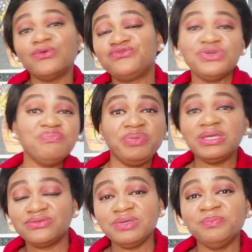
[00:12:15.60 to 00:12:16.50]
dream
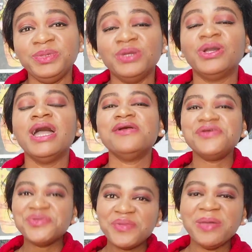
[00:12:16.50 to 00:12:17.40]
big.
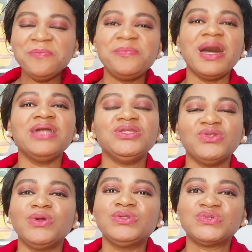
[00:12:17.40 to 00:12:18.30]
Remember
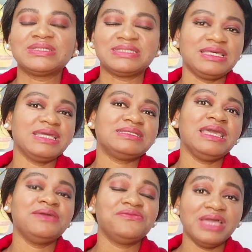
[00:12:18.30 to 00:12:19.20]
not to set
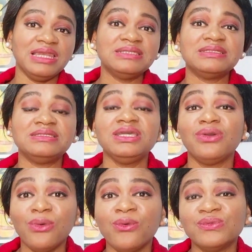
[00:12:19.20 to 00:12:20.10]
a
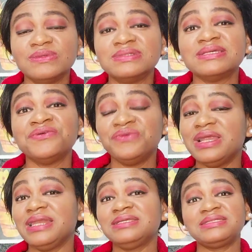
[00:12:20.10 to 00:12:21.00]
realistic goals. In
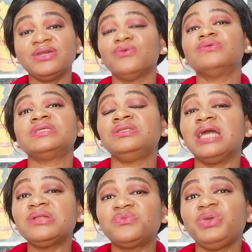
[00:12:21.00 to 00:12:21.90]

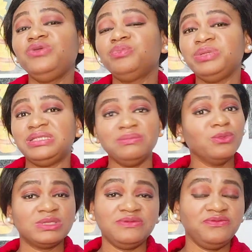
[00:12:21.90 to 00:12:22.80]
that way, you'll be
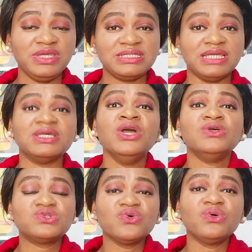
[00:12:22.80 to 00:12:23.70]
demotivated.
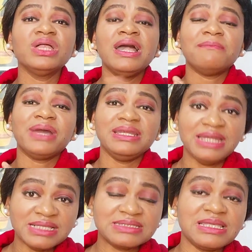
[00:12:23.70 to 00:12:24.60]
So my
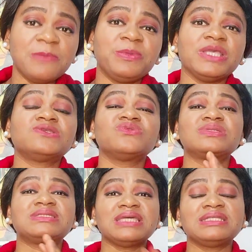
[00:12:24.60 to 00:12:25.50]
next step is to
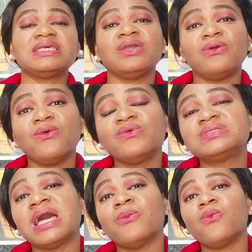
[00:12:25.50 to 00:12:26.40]
set a goal
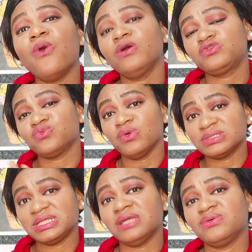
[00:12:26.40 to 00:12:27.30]
and work
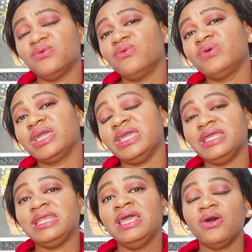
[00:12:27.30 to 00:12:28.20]
towards that goal
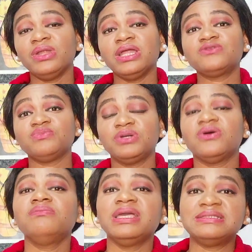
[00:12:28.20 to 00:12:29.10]
in order to
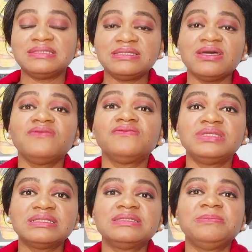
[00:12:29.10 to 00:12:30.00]
become a
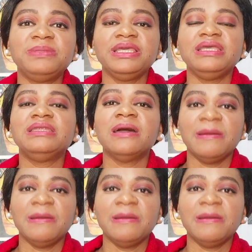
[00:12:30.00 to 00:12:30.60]
self-disciplined